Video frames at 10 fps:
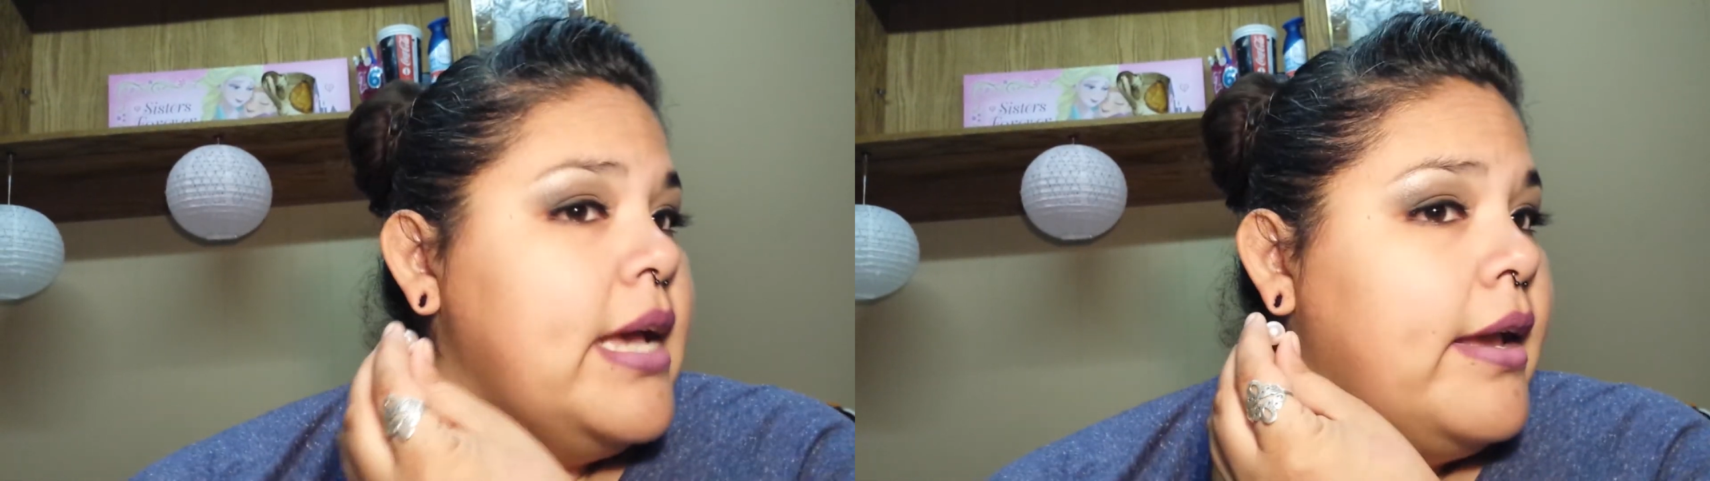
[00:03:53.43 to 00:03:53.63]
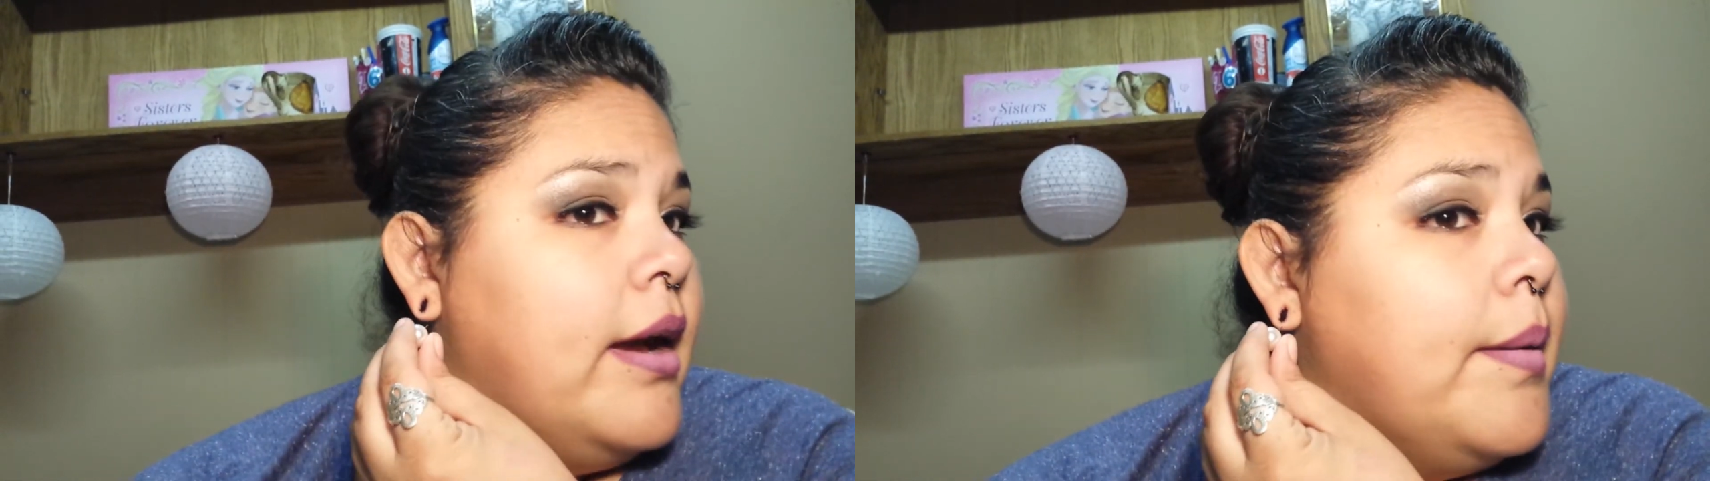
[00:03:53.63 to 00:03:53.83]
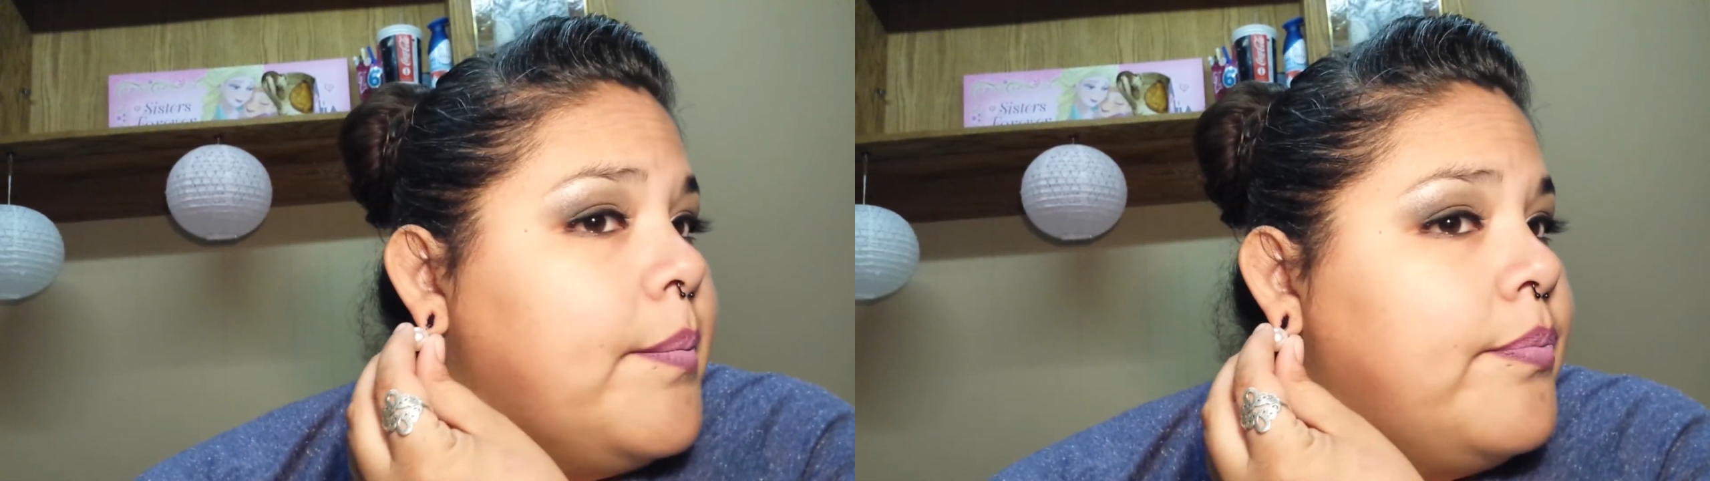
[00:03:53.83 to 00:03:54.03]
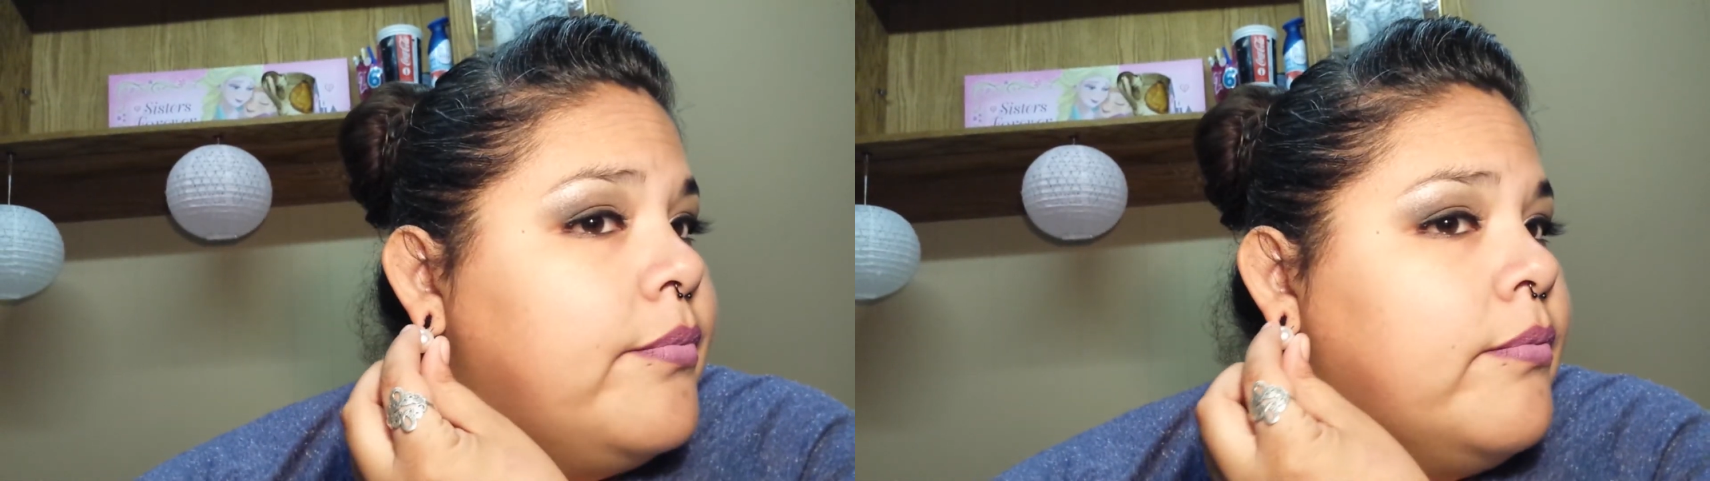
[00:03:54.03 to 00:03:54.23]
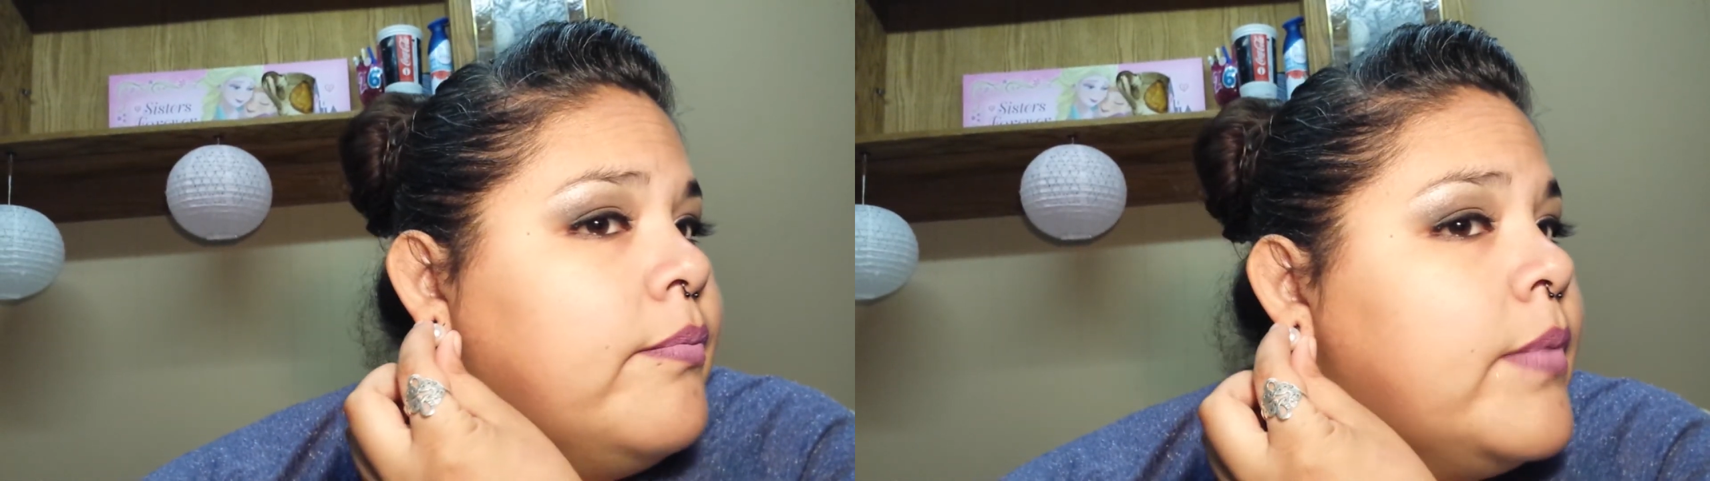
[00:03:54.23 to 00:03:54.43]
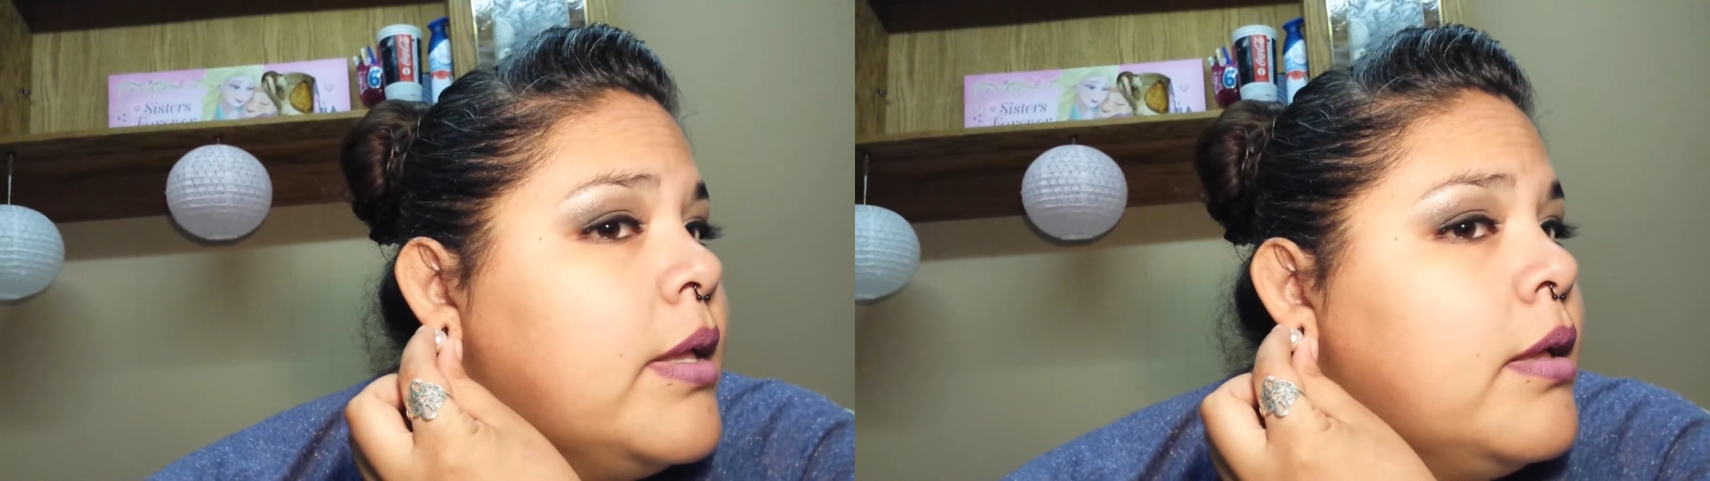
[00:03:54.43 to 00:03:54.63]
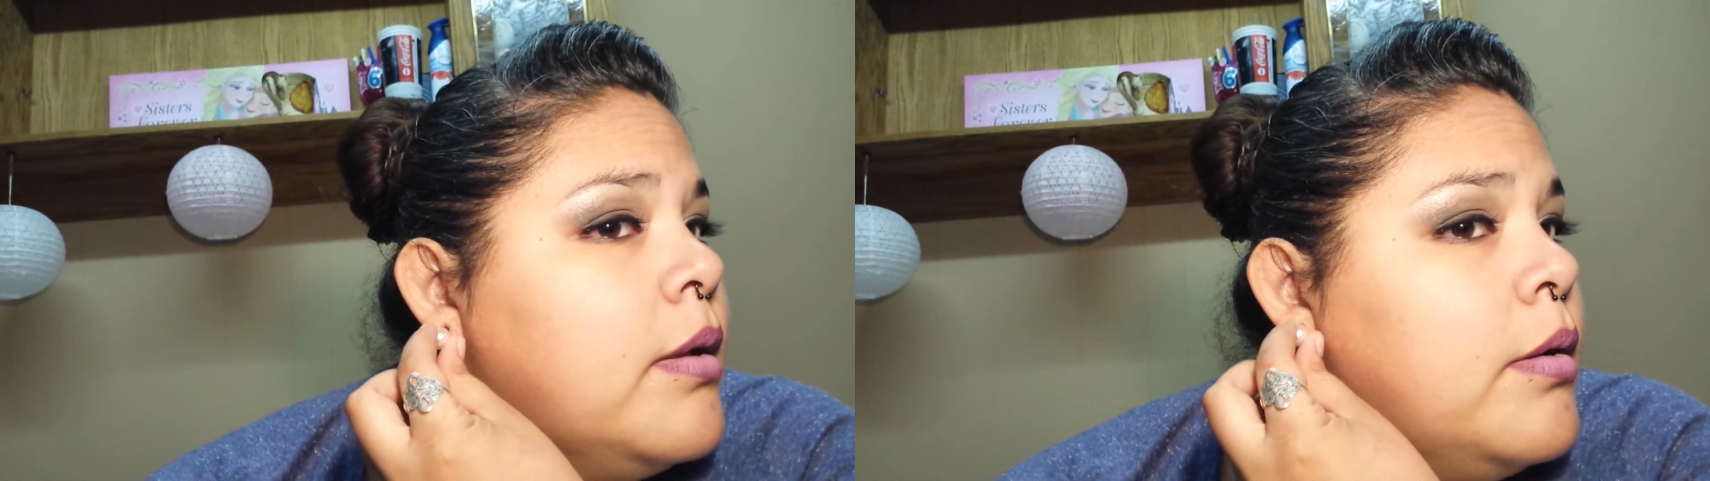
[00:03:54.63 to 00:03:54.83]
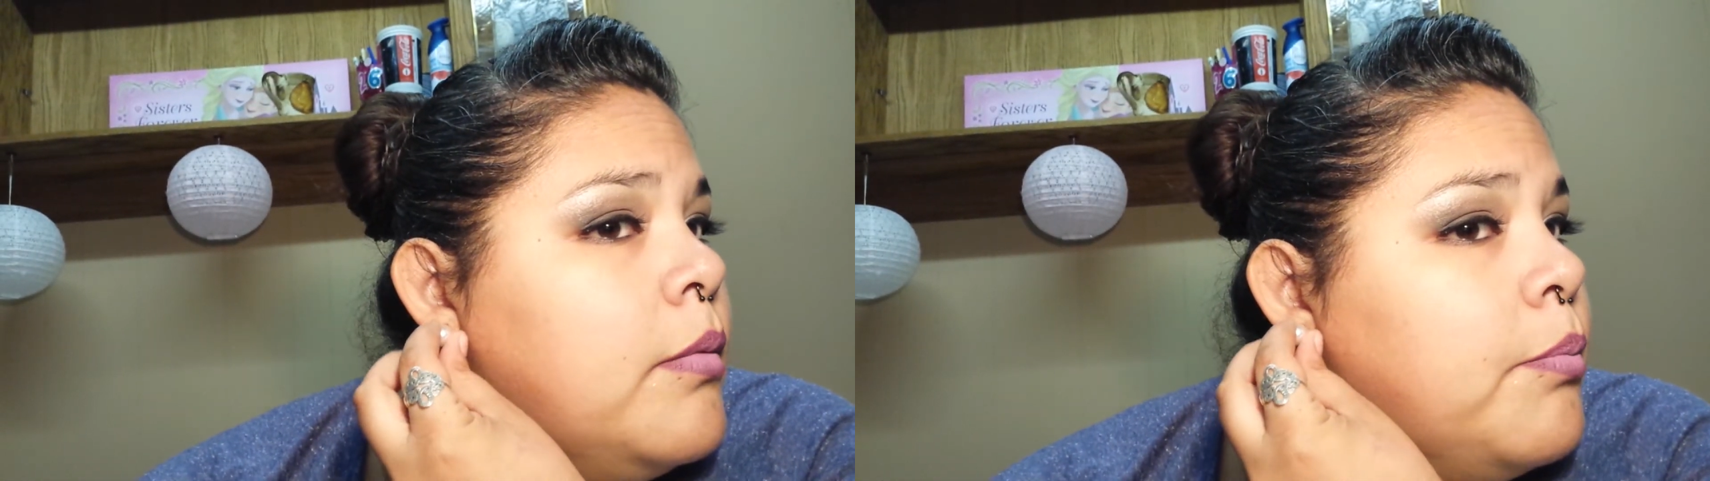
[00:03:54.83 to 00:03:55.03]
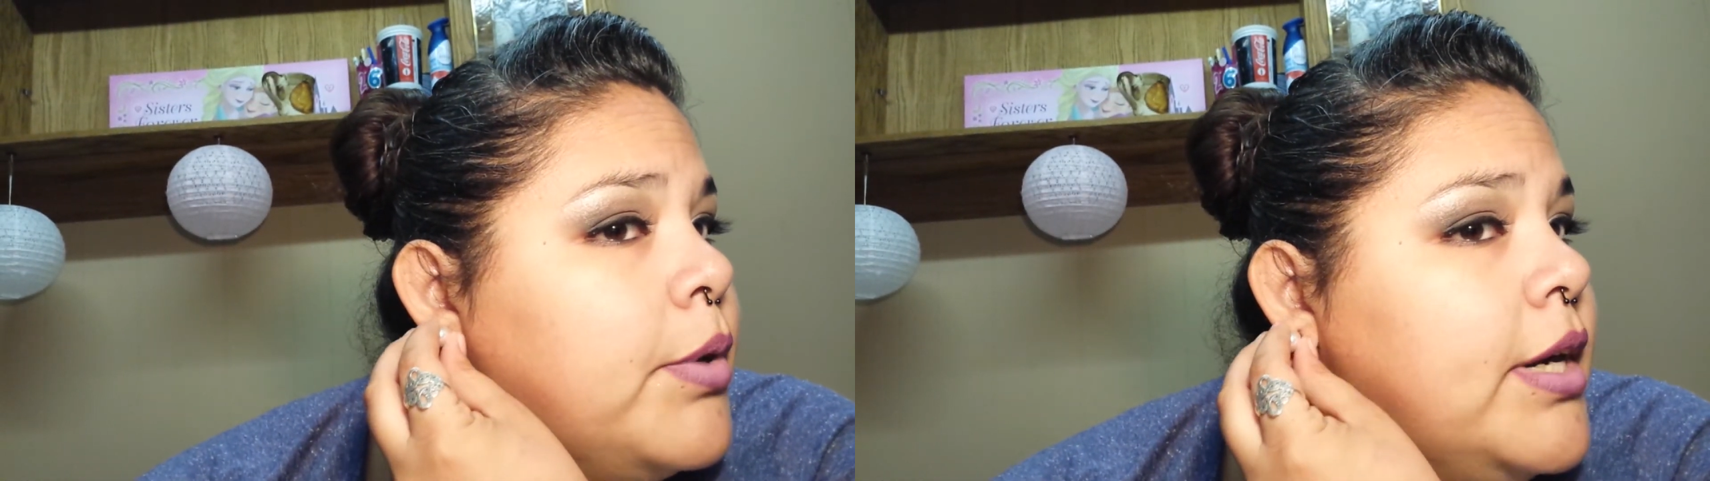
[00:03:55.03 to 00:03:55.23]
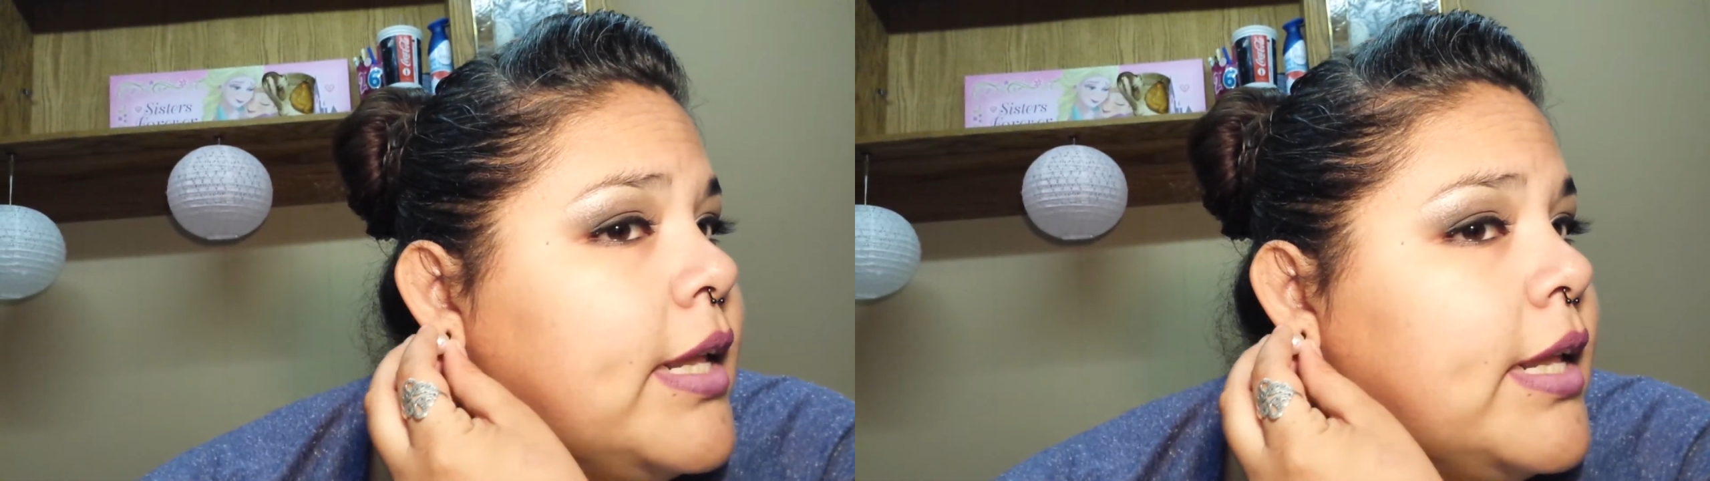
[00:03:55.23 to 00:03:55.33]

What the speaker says: I put